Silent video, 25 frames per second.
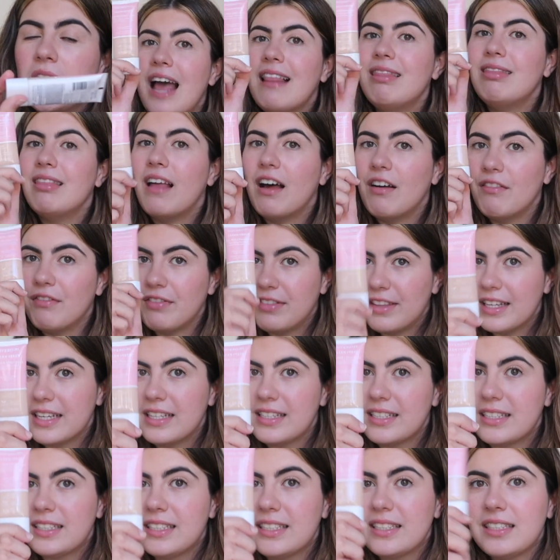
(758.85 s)
I love
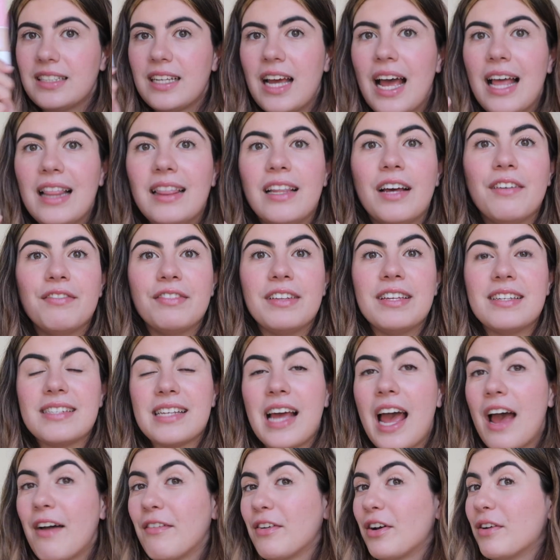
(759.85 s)
this. I love this.
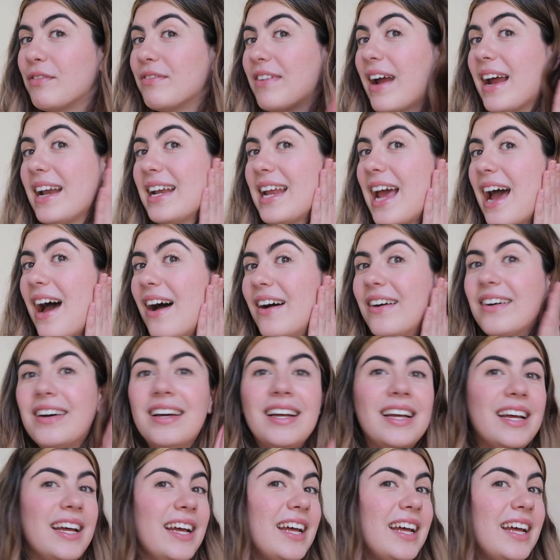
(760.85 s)
I have it on right now.